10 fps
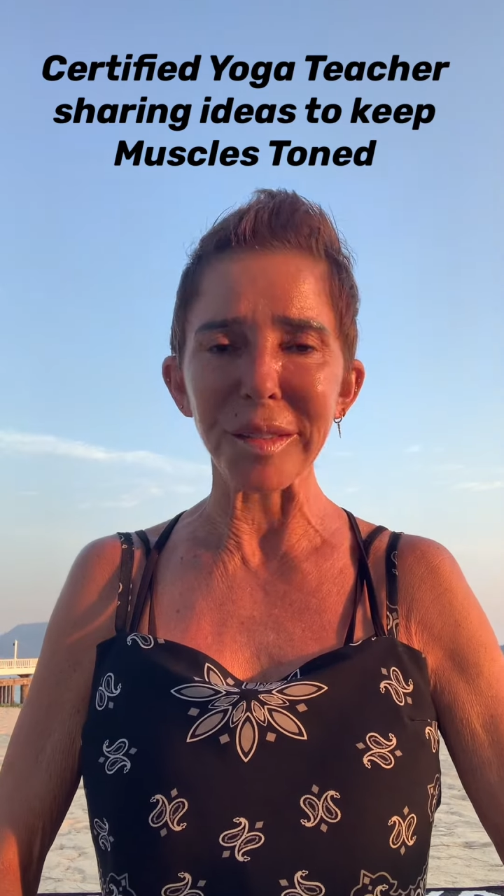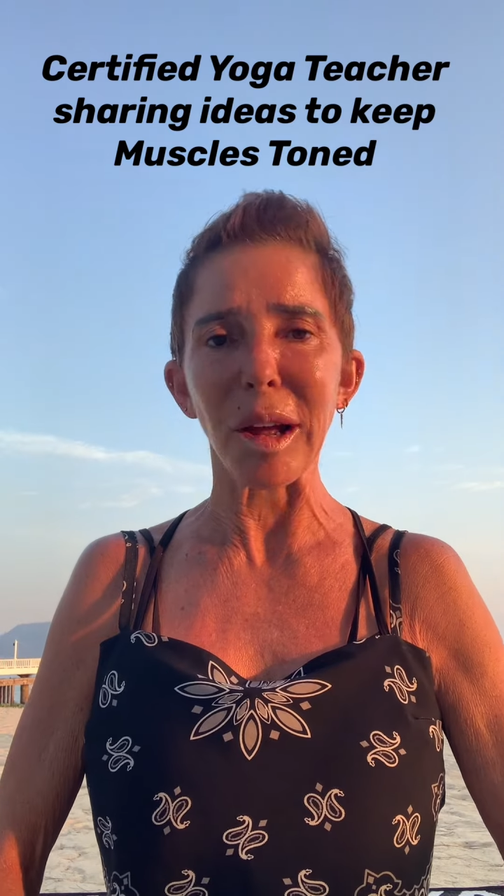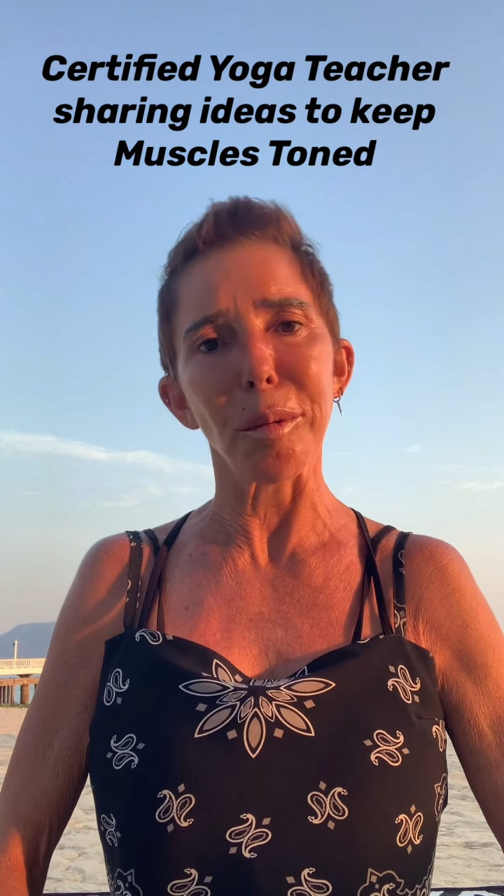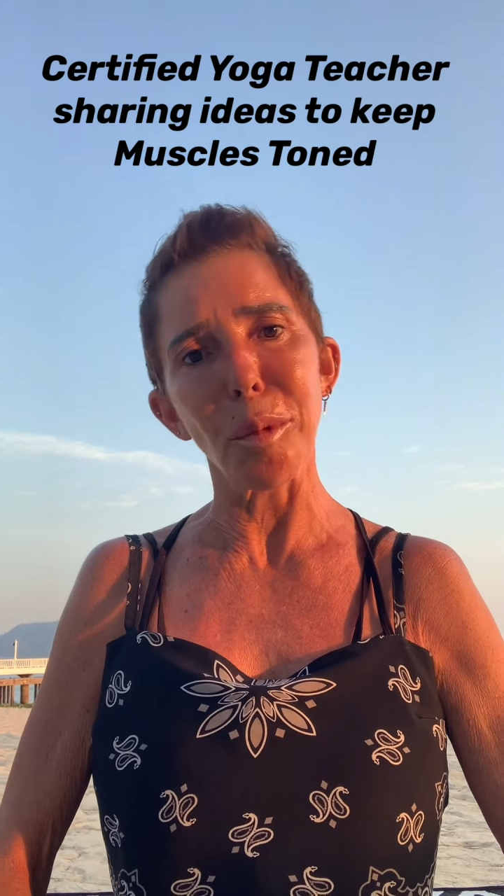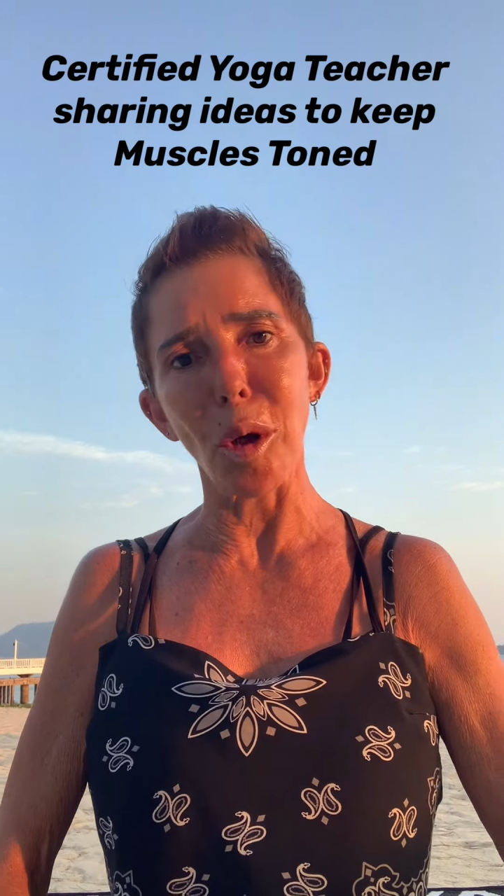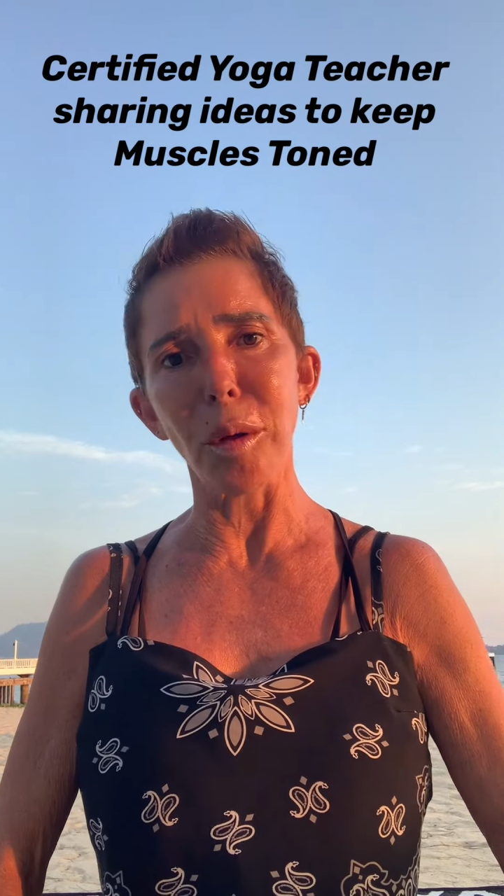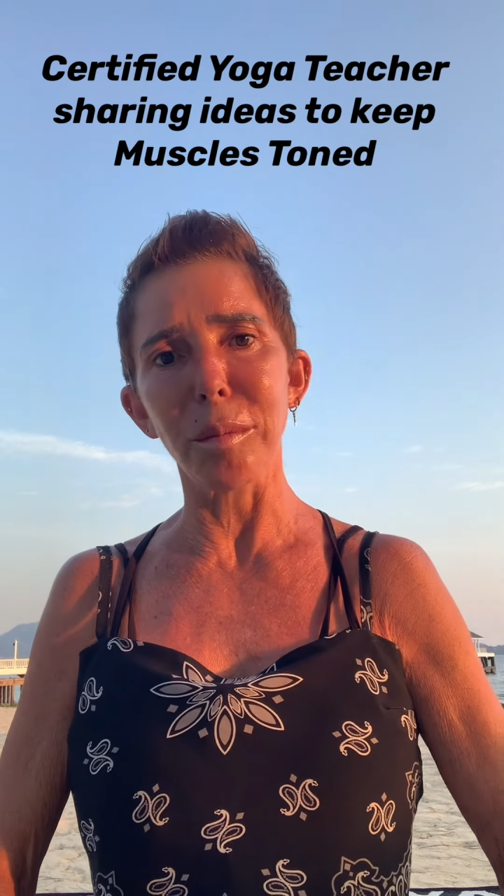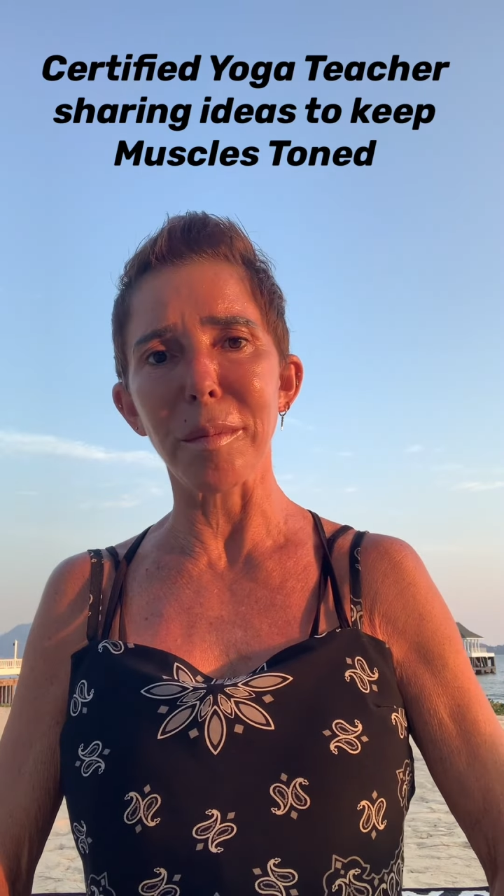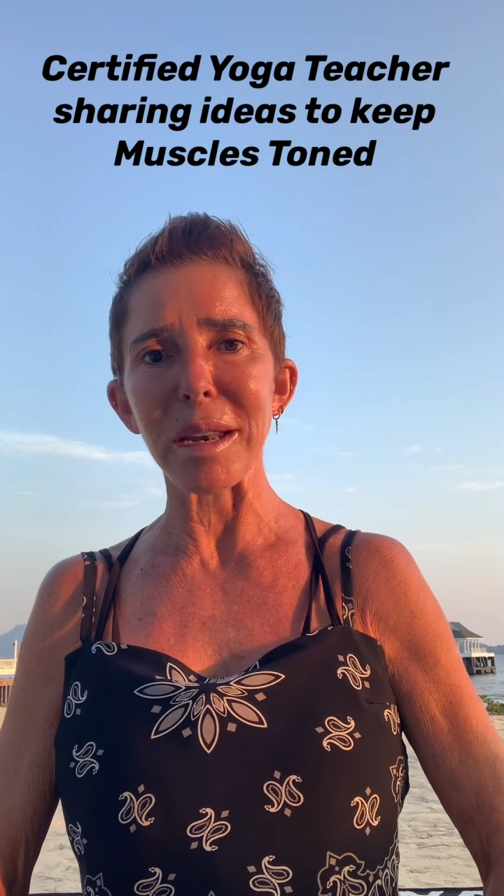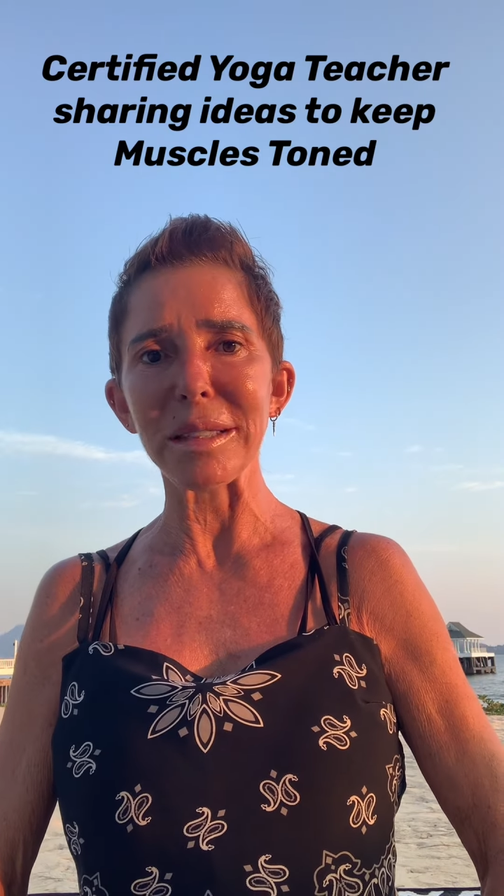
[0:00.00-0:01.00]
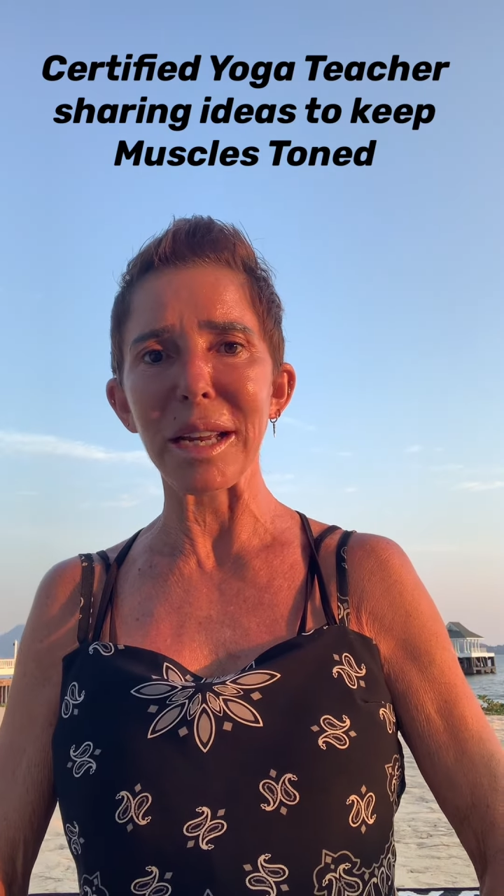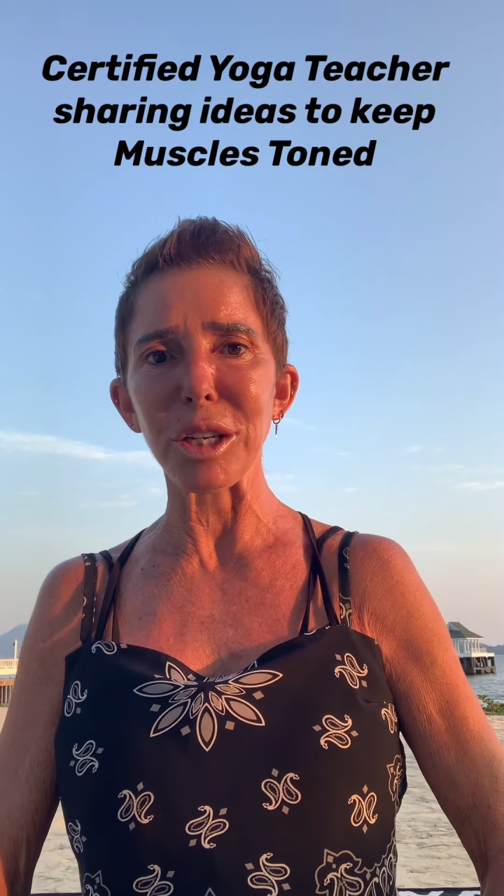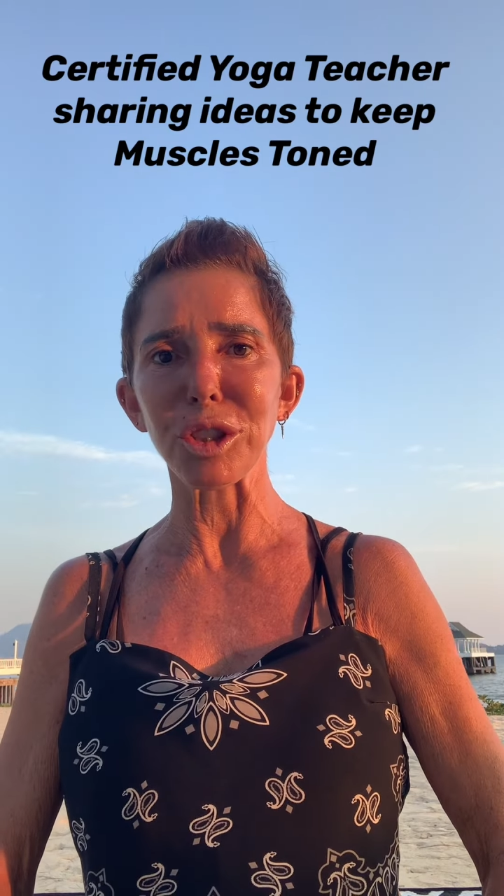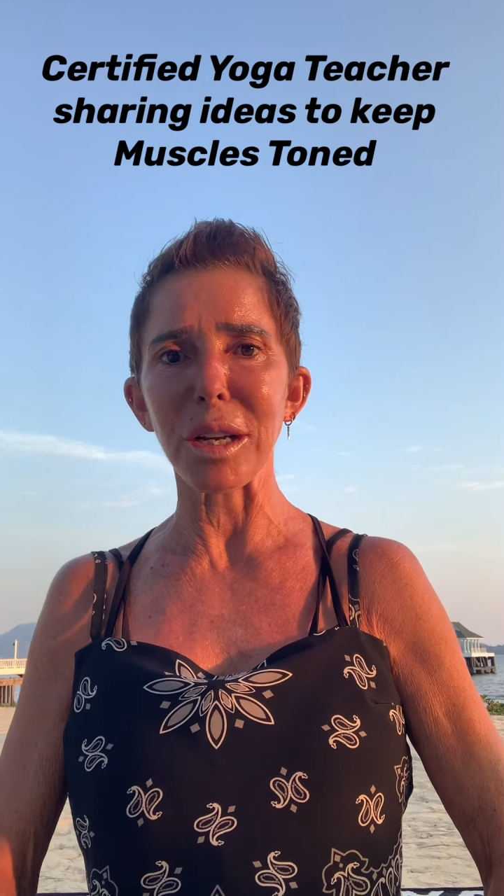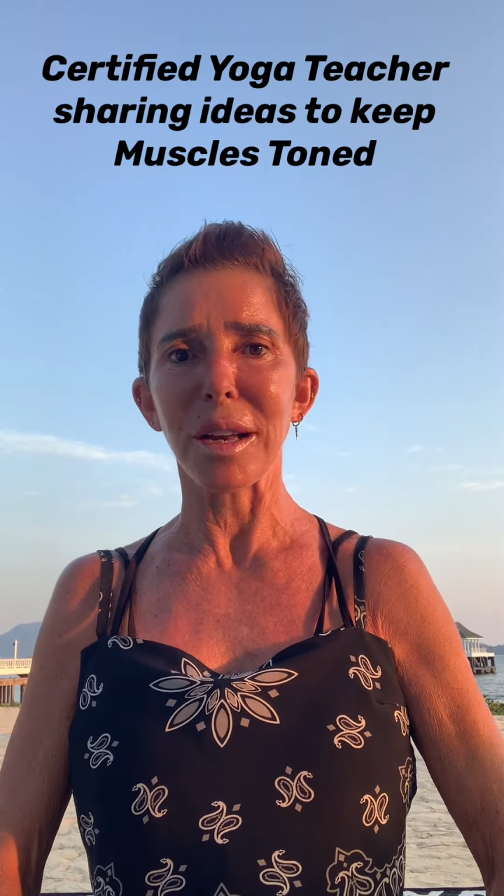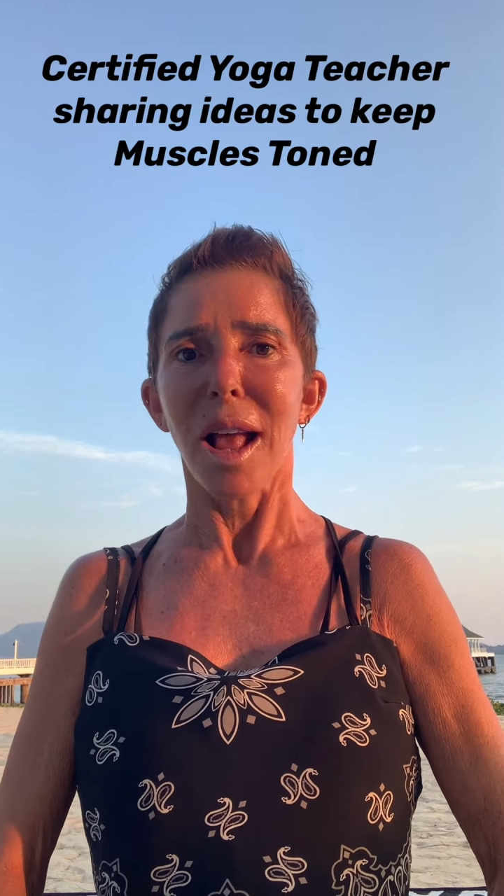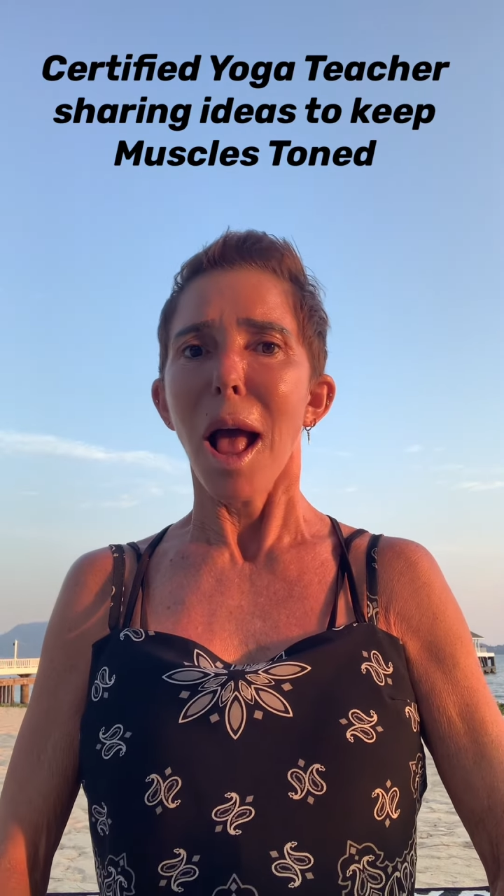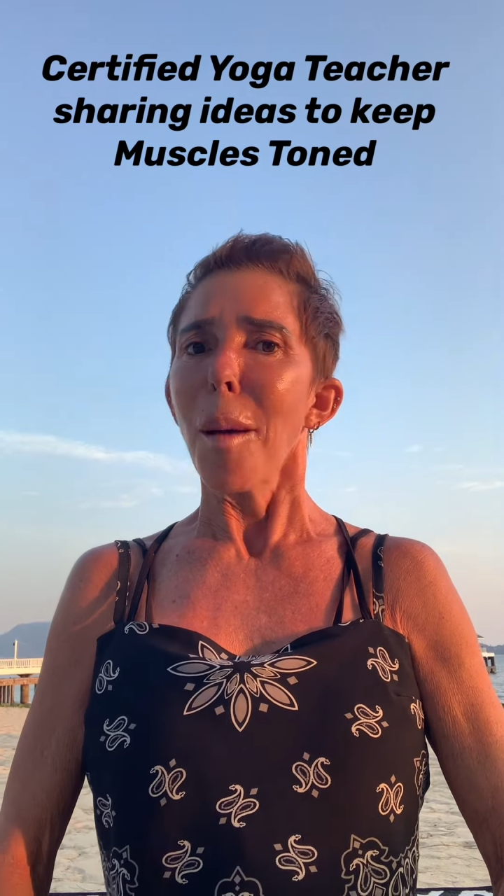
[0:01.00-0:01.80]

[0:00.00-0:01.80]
sound bowl meditation.